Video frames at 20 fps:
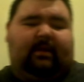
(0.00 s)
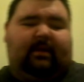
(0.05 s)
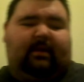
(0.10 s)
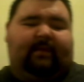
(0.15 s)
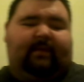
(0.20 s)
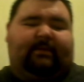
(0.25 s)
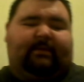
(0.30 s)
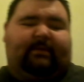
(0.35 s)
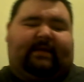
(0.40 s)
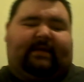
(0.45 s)

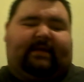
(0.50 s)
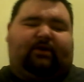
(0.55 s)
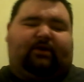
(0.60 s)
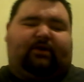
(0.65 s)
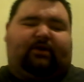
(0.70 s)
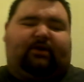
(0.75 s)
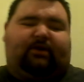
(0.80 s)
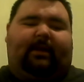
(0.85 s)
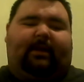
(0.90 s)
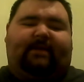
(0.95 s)
this last couple
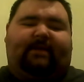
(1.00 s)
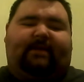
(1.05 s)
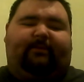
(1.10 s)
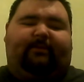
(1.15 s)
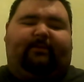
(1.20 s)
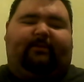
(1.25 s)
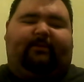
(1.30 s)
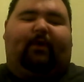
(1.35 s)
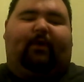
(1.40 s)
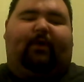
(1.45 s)
of days have
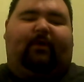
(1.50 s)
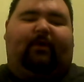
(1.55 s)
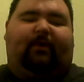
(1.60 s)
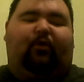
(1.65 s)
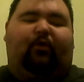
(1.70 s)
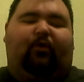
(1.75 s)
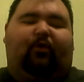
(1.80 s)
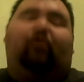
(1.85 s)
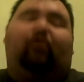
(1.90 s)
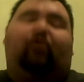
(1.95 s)
been pretty
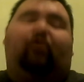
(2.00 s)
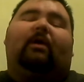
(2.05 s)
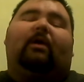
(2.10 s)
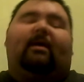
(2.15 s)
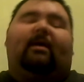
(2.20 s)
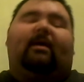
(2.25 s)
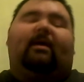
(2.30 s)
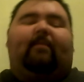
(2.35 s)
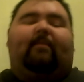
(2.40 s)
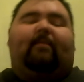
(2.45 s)
cool,
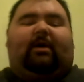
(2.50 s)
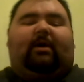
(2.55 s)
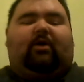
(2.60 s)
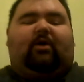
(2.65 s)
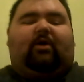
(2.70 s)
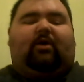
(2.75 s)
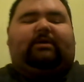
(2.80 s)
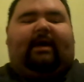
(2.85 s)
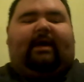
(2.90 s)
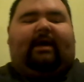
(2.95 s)
because
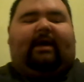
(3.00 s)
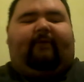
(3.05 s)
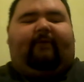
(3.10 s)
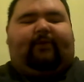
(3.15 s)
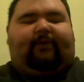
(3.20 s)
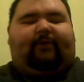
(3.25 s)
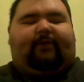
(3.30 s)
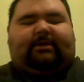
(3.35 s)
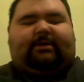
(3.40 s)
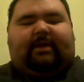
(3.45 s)
I've
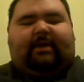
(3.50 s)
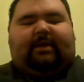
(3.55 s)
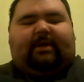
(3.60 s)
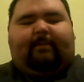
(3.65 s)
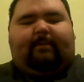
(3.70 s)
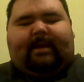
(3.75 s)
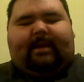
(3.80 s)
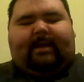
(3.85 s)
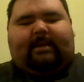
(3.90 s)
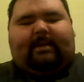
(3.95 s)
recently
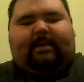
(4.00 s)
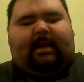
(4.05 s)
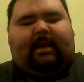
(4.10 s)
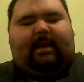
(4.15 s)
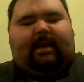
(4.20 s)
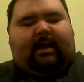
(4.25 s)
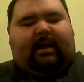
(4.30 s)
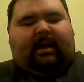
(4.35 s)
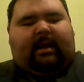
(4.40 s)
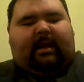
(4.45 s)
been
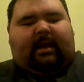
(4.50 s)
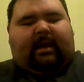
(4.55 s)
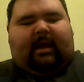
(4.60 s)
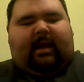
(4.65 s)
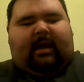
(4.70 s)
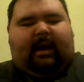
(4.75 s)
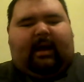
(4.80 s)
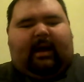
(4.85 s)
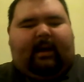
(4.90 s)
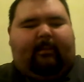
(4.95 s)

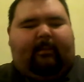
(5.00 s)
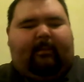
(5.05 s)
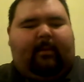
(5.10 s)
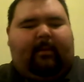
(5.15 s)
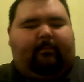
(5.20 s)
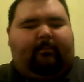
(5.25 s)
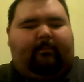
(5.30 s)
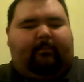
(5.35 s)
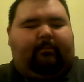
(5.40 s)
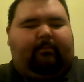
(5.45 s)

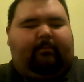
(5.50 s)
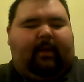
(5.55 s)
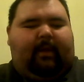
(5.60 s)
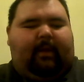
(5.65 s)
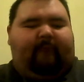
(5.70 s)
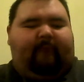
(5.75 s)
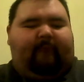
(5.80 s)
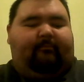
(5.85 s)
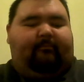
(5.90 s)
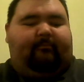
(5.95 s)

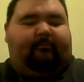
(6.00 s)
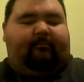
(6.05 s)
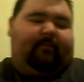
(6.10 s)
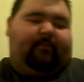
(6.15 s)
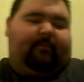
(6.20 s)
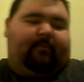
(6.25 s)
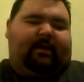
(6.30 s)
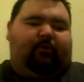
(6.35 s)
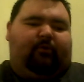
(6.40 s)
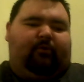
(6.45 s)
I've
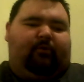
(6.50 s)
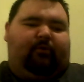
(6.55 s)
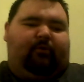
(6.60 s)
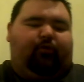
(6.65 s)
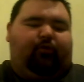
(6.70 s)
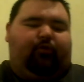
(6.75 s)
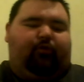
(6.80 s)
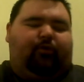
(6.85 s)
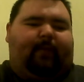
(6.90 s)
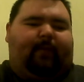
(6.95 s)
been
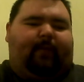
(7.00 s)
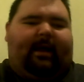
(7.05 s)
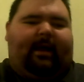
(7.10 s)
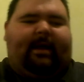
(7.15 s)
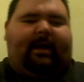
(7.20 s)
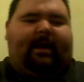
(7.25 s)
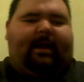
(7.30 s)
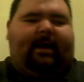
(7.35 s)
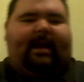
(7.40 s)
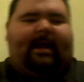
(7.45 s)
recruited by
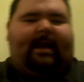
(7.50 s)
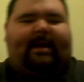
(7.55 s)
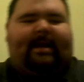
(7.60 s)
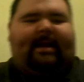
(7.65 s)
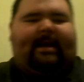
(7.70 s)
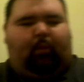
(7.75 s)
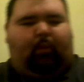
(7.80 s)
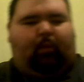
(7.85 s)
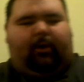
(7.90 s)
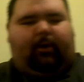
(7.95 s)
a
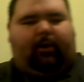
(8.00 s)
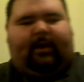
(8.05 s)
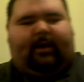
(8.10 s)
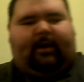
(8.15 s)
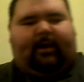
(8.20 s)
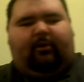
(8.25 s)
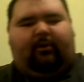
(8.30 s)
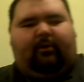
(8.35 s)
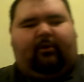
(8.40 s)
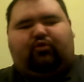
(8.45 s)
network here on
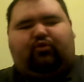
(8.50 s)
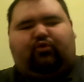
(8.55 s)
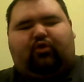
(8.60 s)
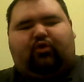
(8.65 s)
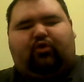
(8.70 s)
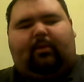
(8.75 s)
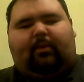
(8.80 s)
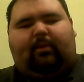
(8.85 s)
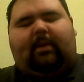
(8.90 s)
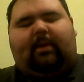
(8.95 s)
YouTube.
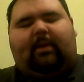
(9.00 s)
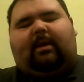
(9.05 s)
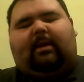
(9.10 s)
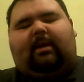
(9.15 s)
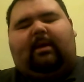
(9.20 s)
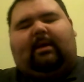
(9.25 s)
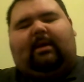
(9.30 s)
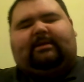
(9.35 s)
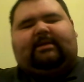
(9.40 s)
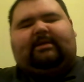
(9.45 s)

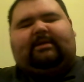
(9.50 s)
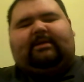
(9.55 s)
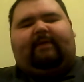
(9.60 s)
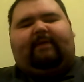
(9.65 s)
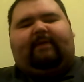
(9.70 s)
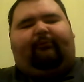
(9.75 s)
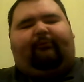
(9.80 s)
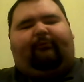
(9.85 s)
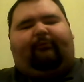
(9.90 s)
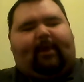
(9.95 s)
It's the
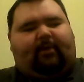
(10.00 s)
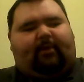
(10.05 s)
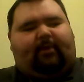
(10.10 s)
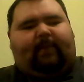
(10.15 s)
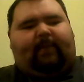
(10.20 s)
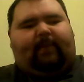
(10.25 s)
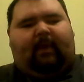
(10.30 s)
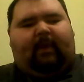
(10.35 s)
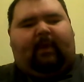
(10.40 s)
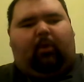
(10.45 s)
Freedom
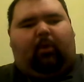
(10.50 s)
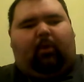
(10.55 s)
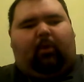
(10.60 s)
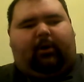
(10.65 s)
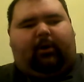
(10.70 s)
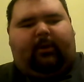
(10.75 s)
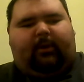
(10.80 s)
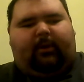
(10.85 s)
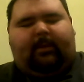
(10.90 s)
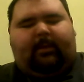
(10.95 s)
Network,
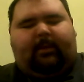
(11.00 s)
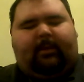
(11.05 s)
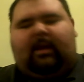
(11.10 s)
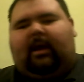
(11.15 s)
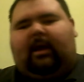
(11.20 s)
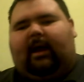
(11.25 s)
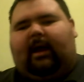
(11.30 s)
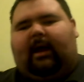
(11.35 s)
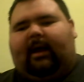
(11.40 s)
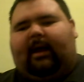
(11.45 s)

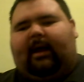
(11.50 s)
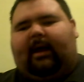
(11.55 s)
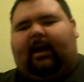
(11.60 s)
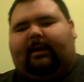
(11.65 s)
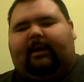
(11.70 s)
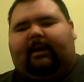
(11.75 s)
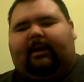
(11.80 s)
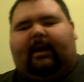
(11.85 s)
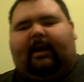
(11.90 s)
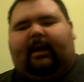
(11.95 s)
and
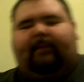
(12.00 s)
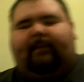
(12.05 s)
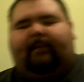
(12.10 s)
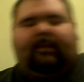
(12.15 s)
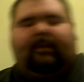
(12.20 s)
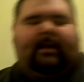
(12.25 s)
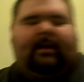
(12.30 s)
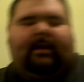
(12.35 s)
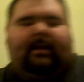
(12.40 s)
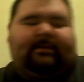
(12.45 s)

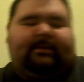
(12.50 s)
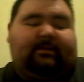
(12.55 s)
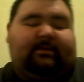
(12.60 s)
it's